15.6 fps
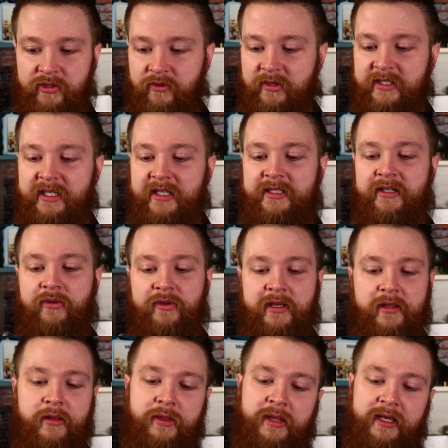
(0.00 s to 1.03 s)
too because that's the only
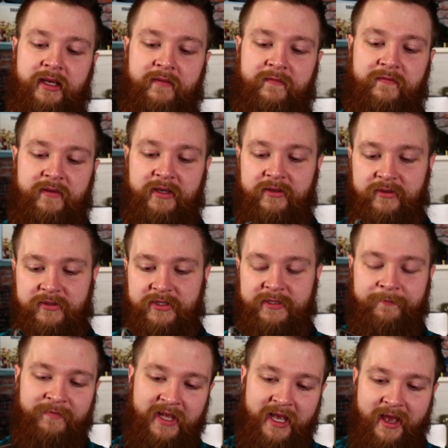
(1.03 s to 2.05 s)
other thing. It
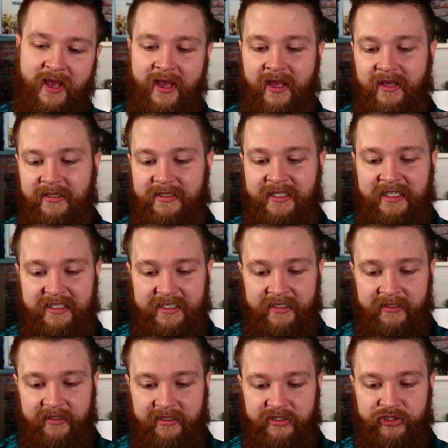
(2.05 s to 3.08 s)
feels
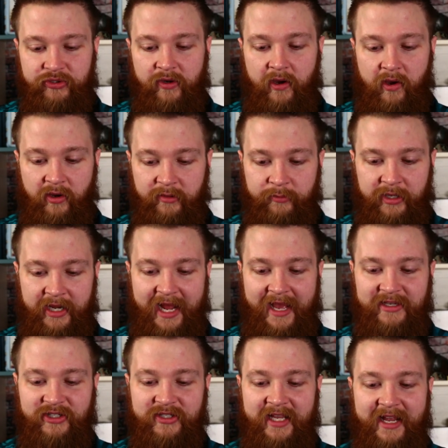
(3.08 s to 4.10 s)
decently strong, but
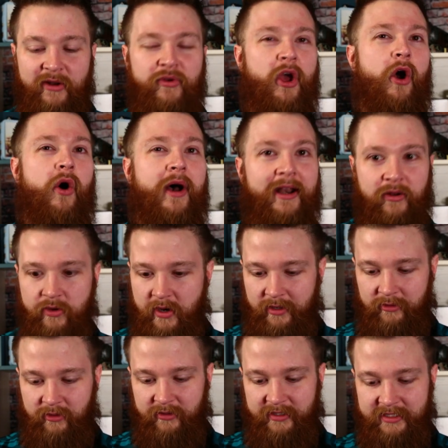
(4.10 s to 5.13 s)
I just, I don't know. I don't know
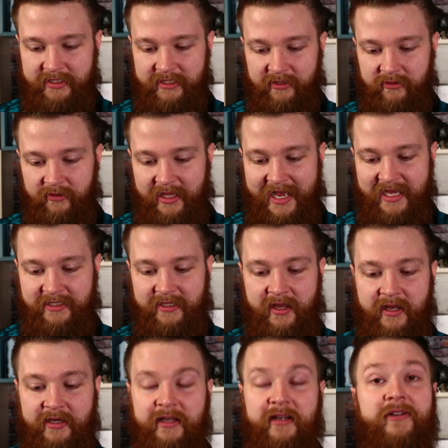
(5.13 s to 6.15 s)
how long this thing will last
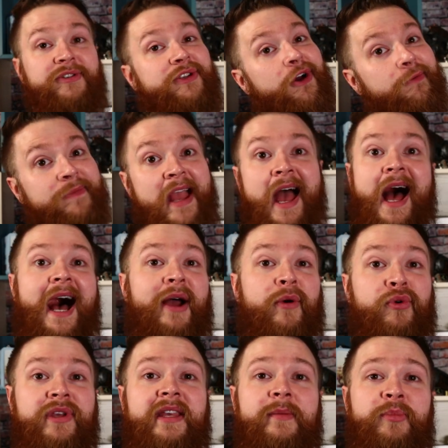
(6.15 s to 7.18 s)
on here. So I
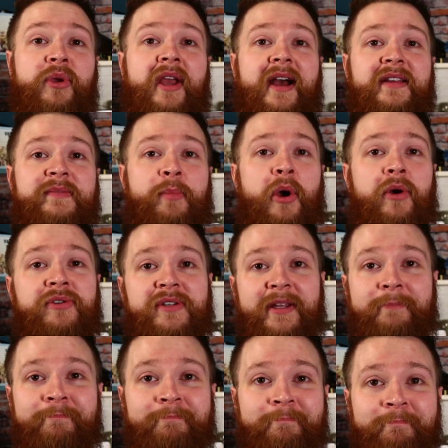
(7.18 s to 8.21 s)
will keep you guys
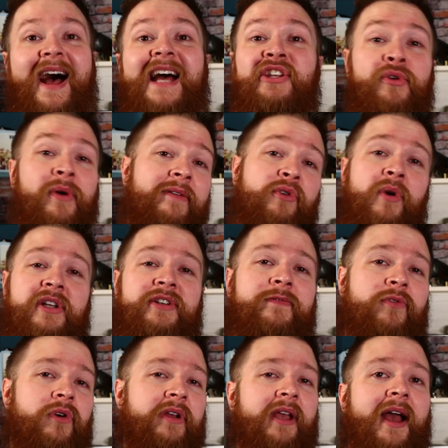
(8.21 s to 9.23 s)
posted. I do have a
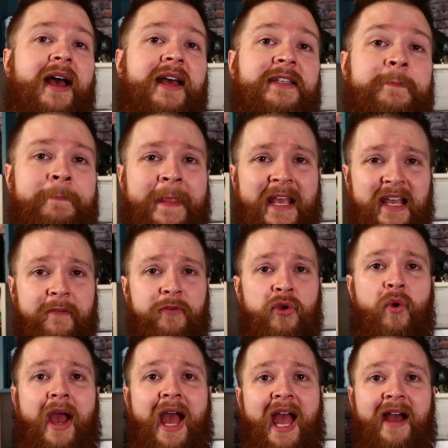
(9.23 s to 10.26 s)
question for you guys. If
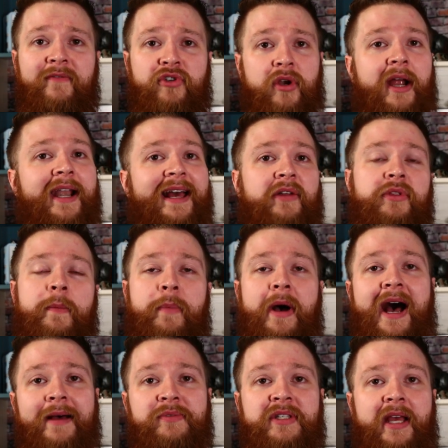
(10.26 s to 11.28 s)
you have tried out the
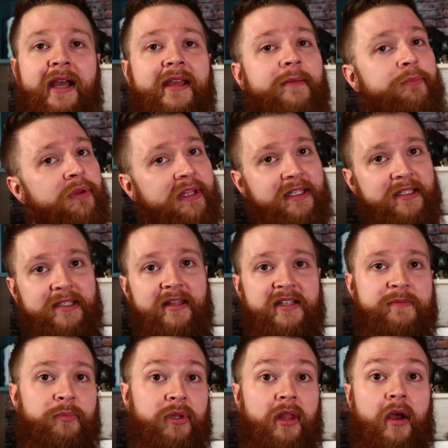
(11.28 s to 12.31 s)
pop socket, please
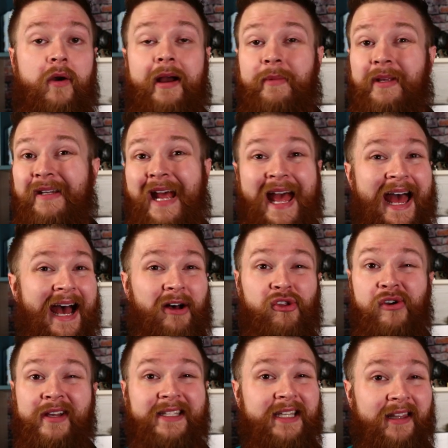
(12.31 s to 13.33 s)
list below, I mean, how
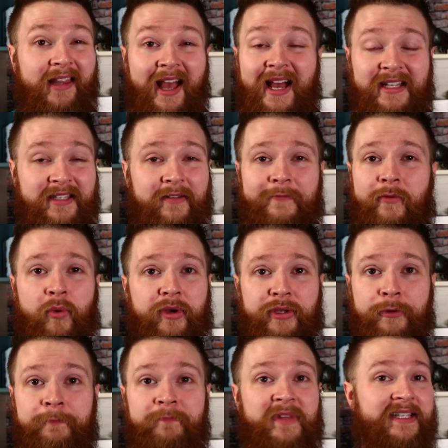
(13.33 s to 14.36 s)
long has it lasted for
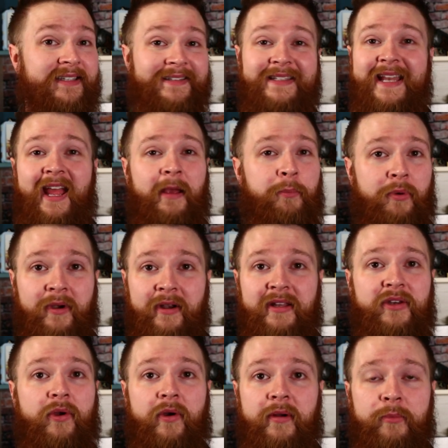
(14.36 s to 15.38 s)
you? Is it staying pretty
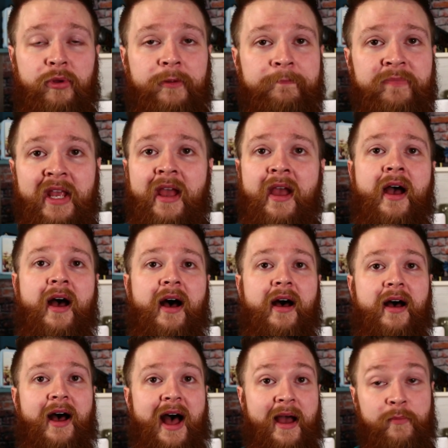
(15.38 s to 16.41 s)
durable? Uh,
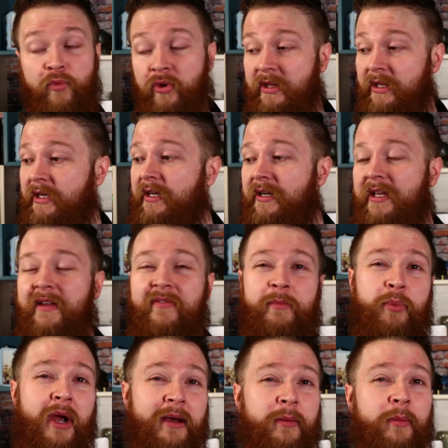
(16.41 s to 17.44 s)
I'm really gonna give
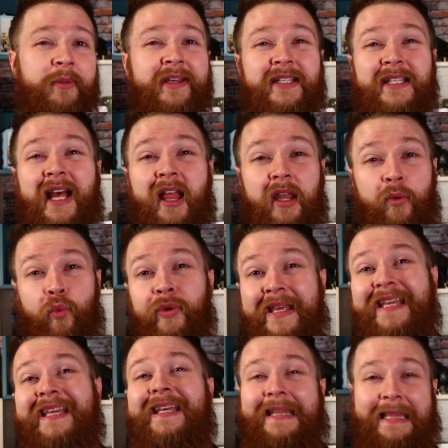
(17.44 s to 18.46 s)
it probably a solid
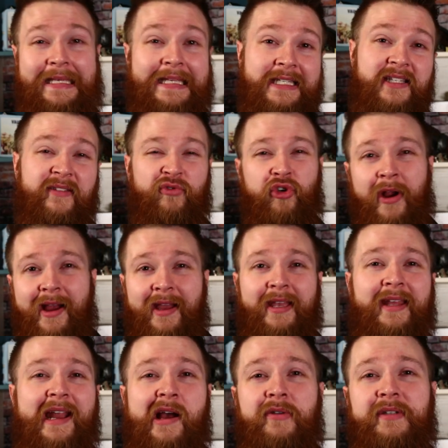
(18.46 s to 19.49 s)
week at least of
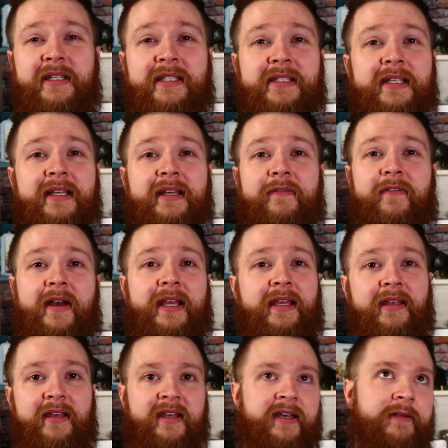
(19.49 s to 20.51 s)
trying it out to see if I
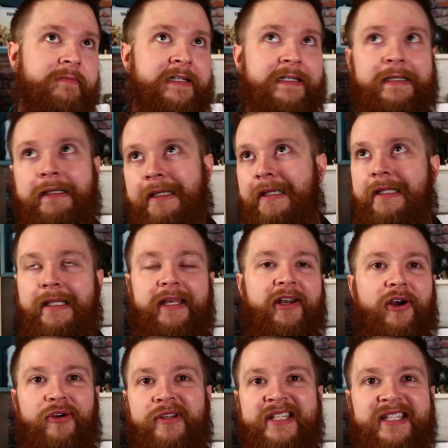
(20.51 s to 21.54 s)
can get you
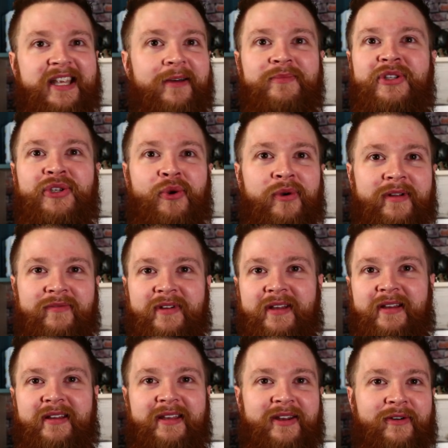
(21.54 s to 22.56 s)
know, some sort of
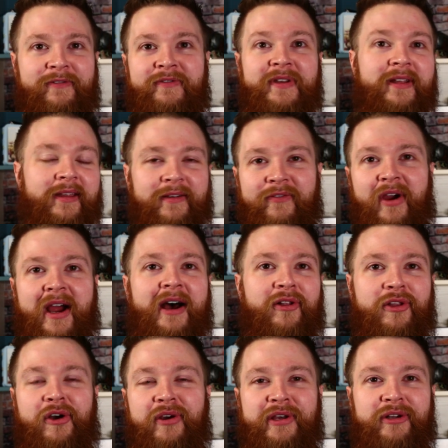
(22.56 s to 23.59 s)
a, you know, feeling for
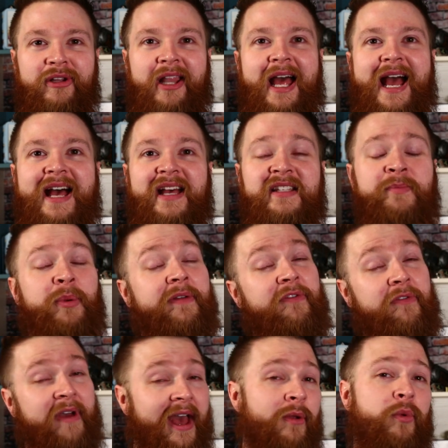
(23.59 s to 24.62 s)
how long it'll last. But
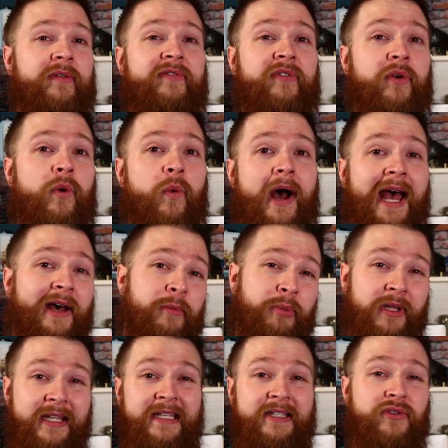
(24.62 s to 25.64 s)
if you've had one for a while,
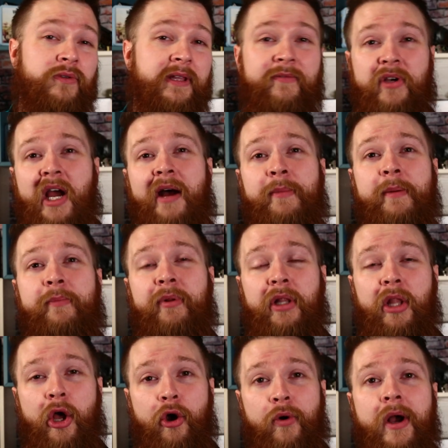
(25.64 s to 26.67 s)
please do leave a comment
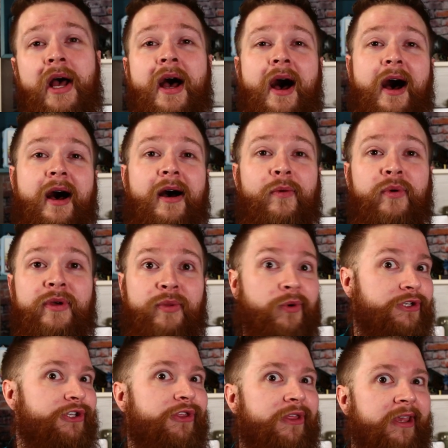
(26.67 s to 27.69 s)
below uh, with
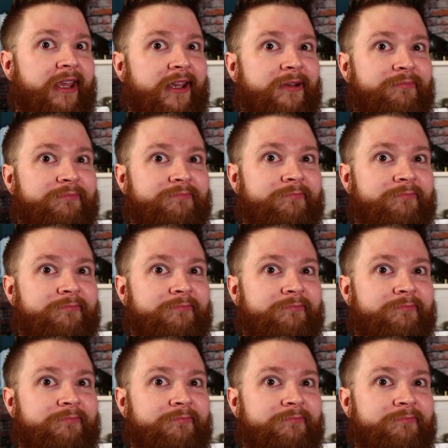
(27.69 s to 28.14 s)
what you think.